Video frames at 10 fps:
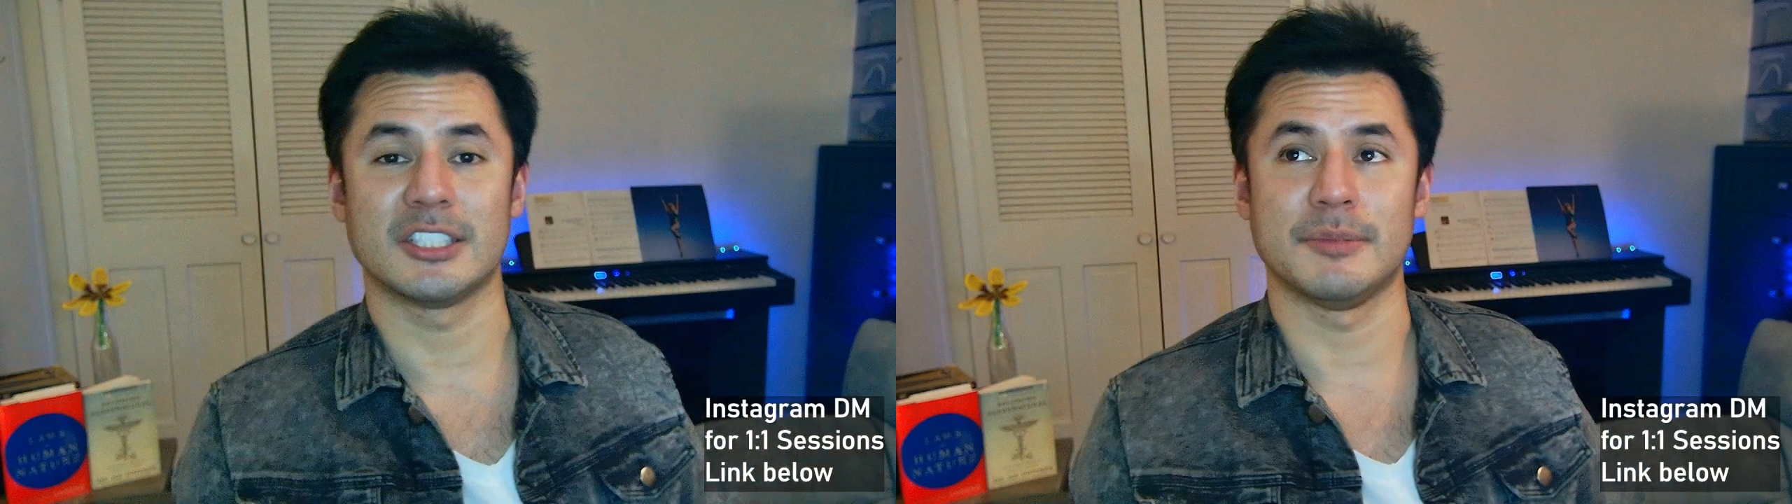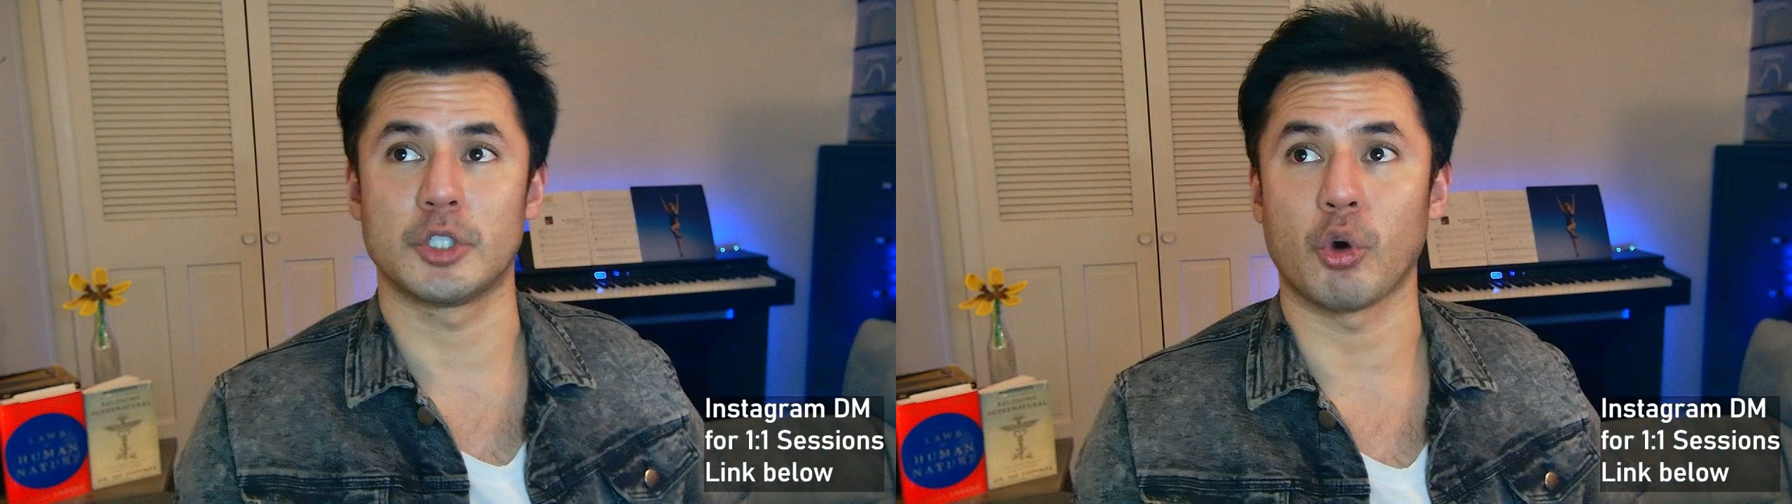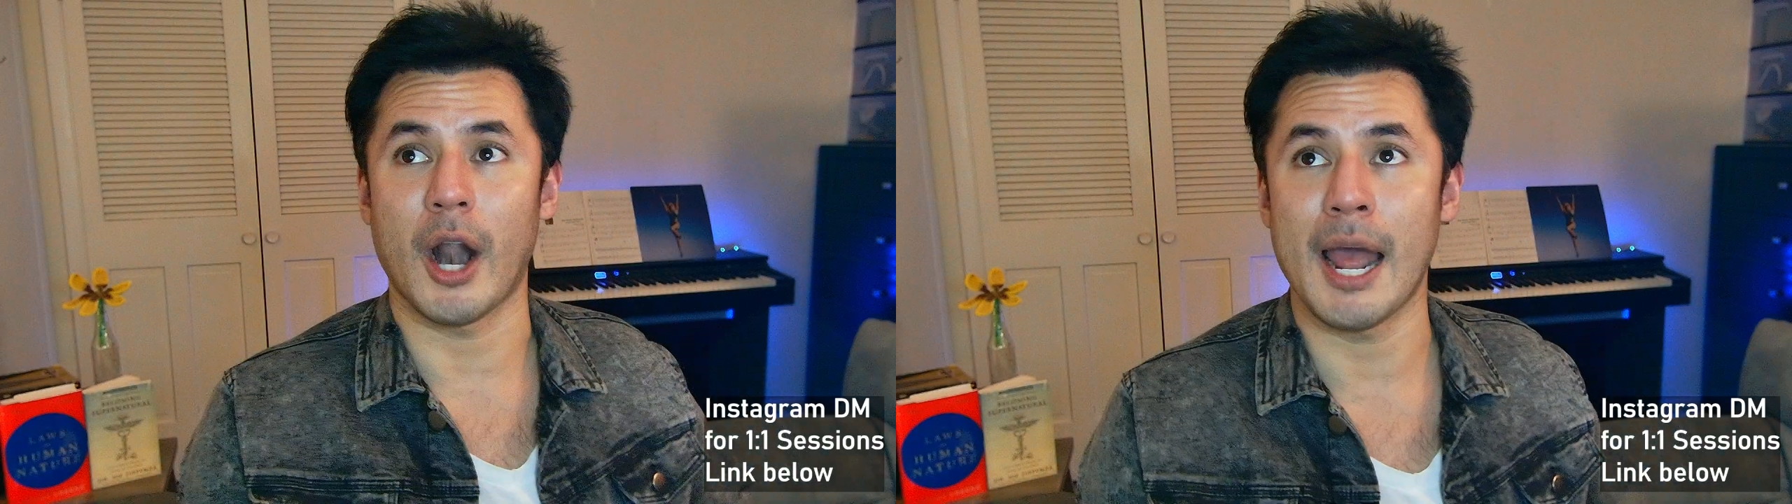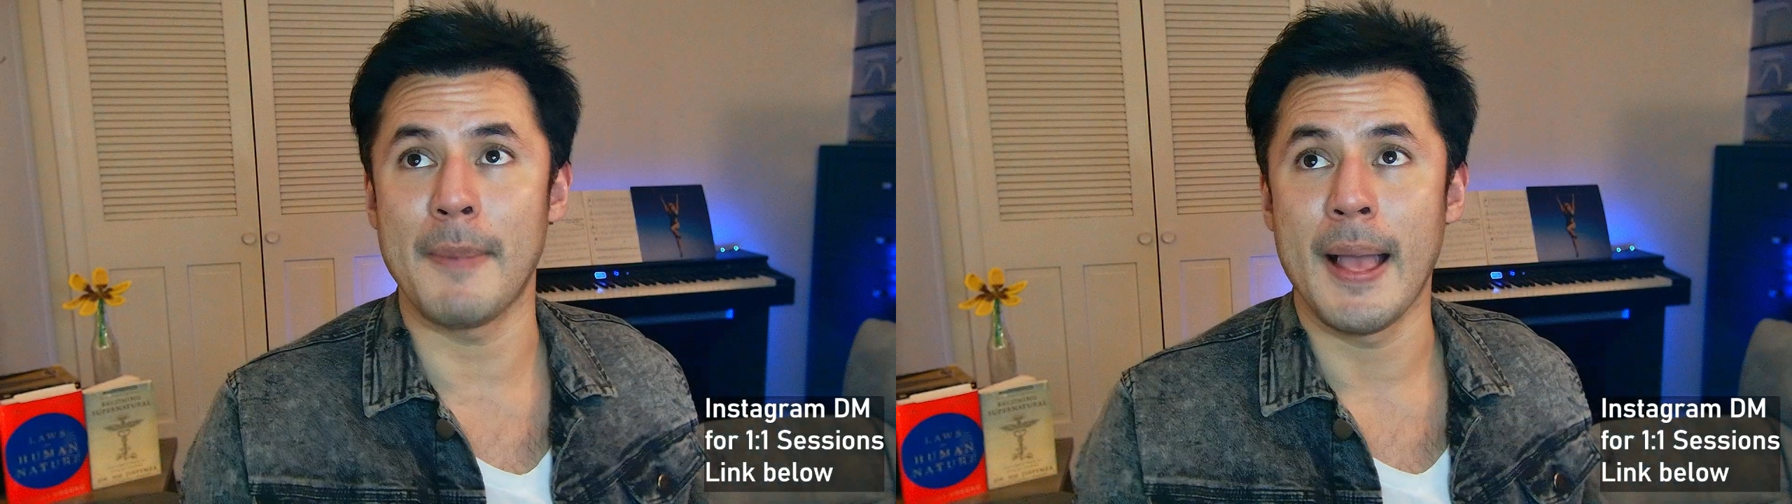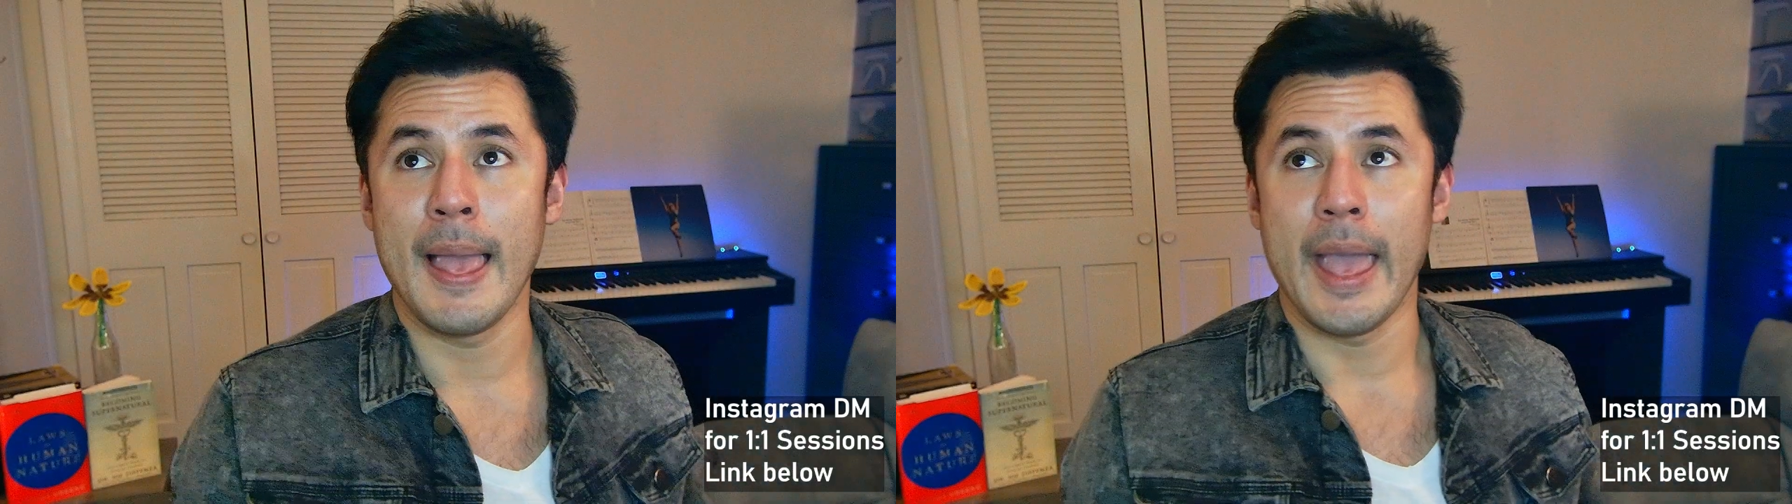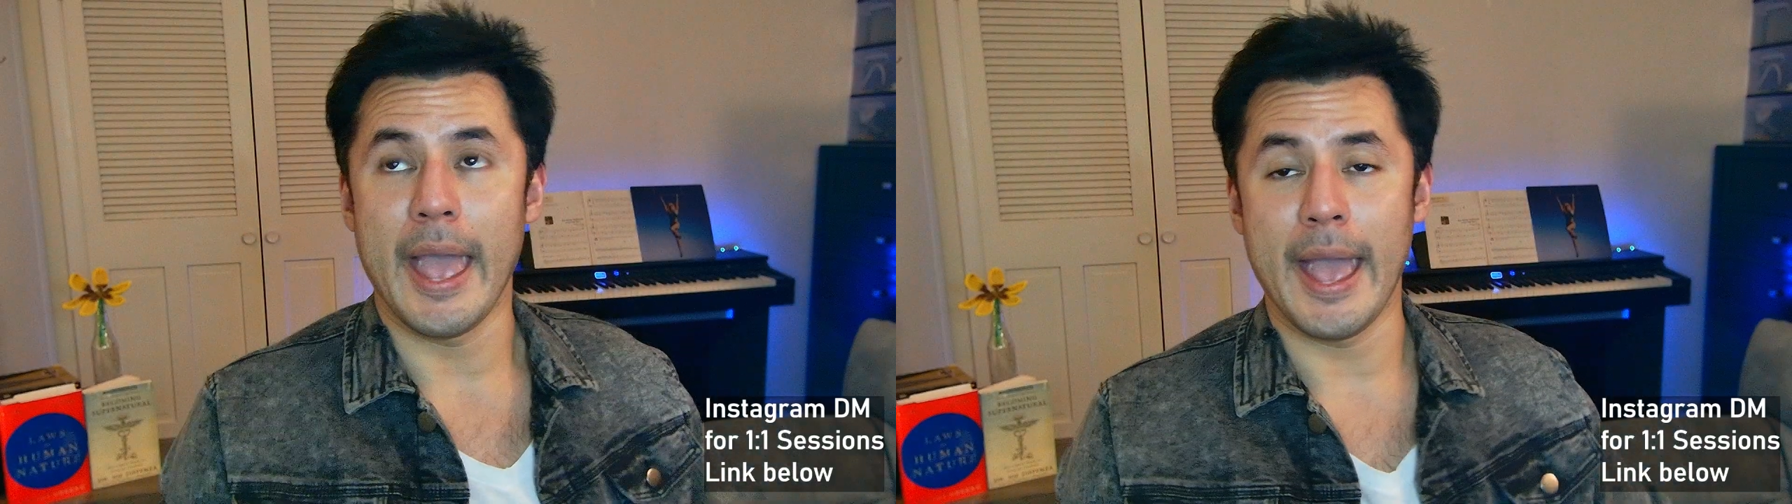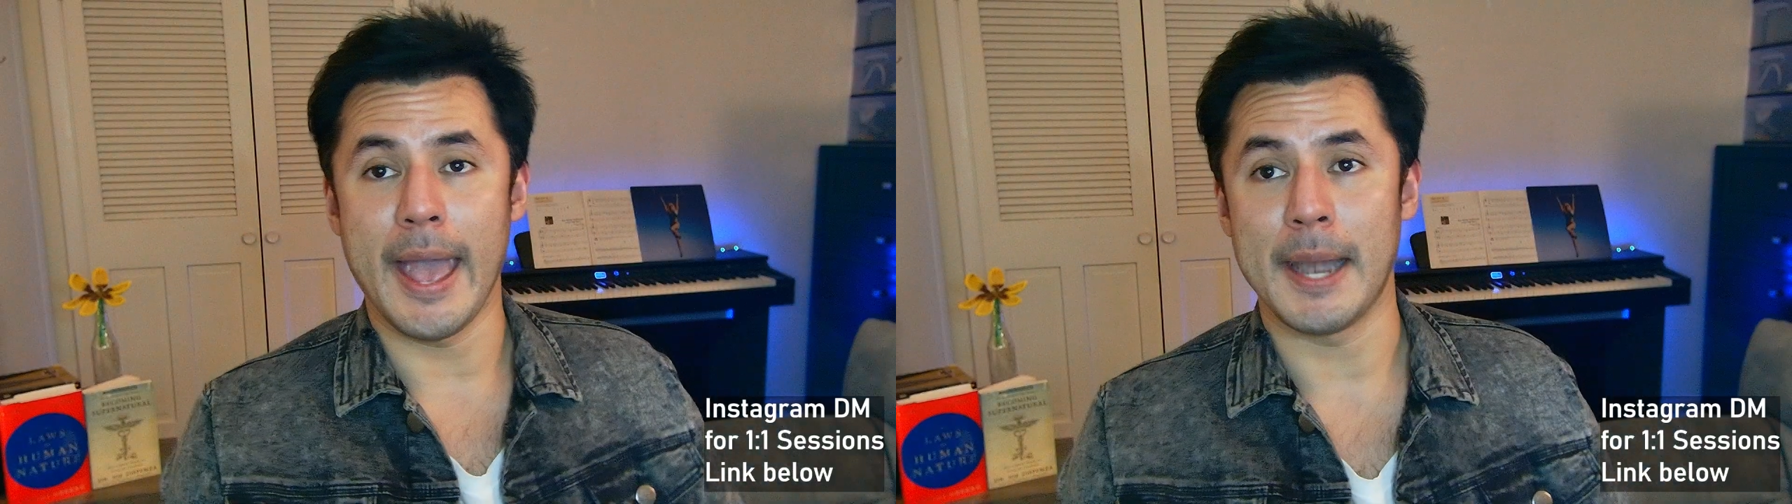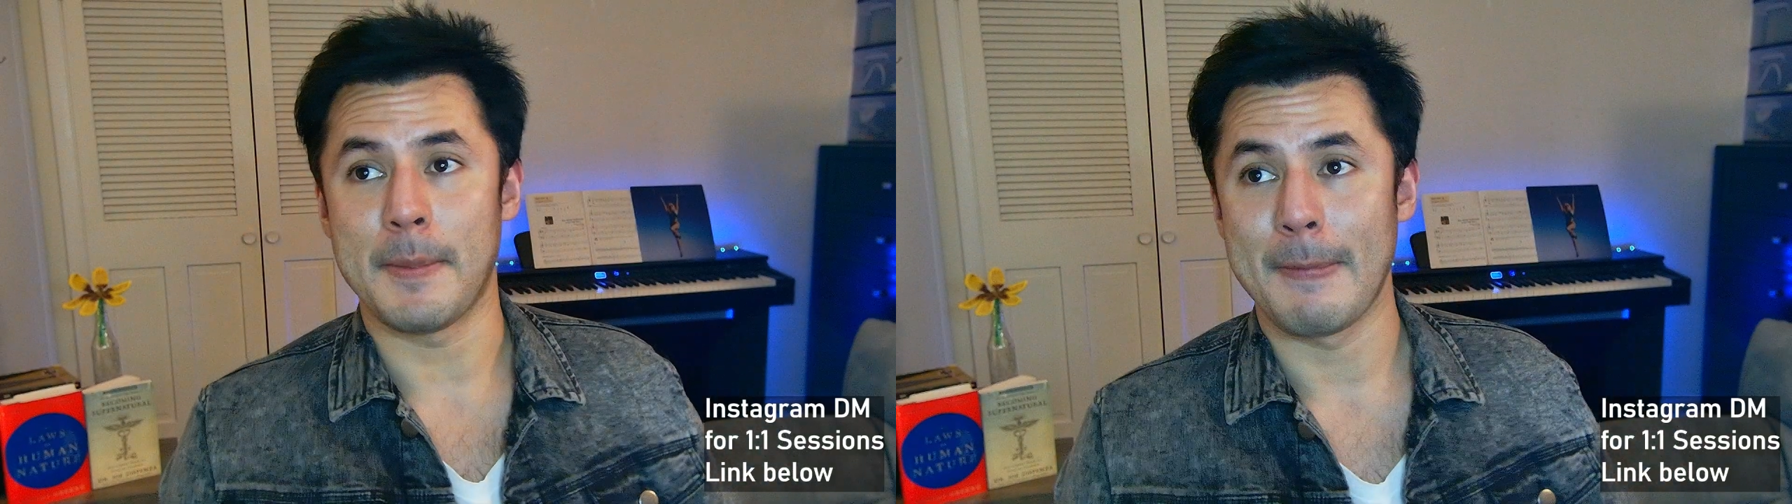subscribe. And